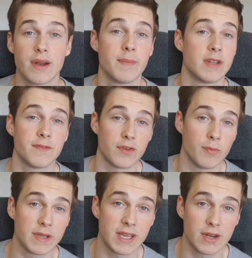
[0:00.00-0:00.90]
I mean, if you're a
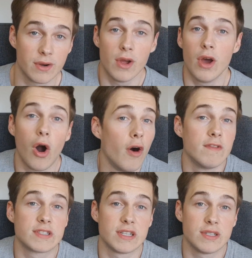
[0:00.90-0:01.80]
beginner,
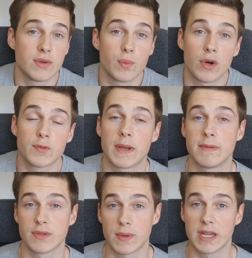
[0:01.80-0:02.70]
obviously you won't be able
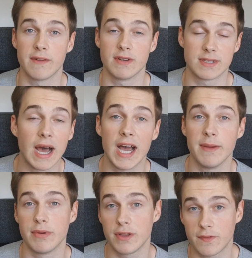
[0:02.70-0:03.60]
to win every time,
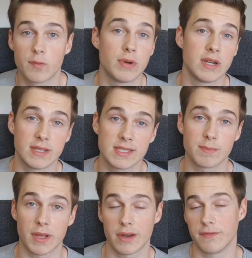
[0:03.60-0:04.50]
but if you're a pretty decent
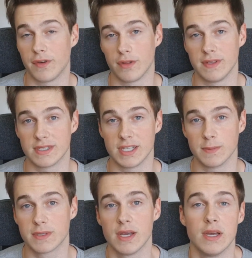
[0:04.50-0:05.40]
player and follow these
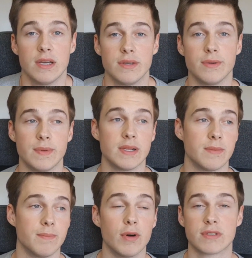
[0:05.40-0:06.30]
tips, you will
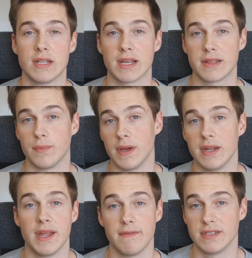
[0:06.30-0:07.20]
most likely
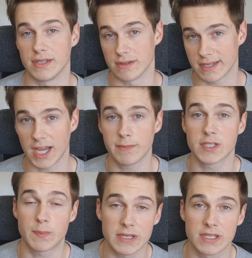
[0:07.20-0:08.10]
win every single time,
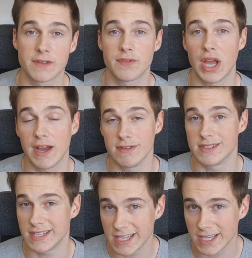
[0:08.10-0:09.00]
especially if you have a
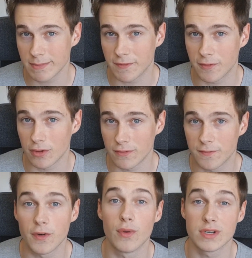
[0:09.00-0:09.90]
team, a full
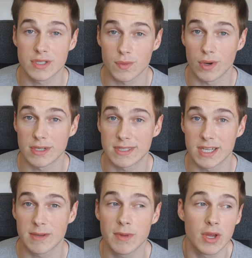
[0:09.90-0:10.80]
4 squad
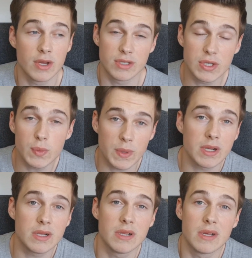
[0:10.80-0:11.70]
team. You
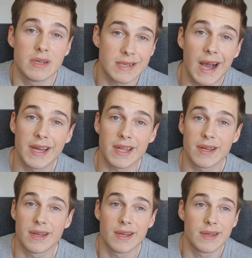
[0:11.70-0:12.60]
will
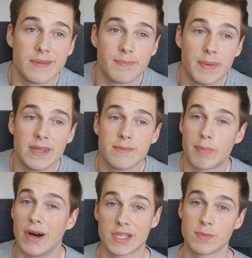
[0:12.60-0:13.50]
kinda be
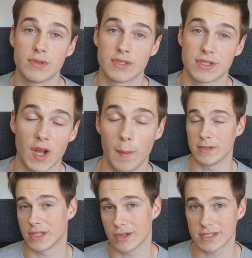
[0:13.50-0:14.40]
impossible to stop
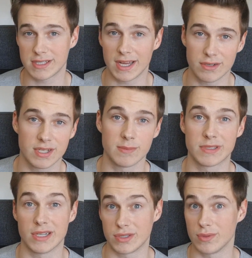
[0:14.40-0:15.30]
as long as the other team is
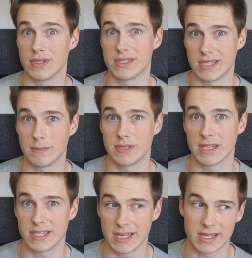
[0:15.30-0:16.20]
not doing the same technique.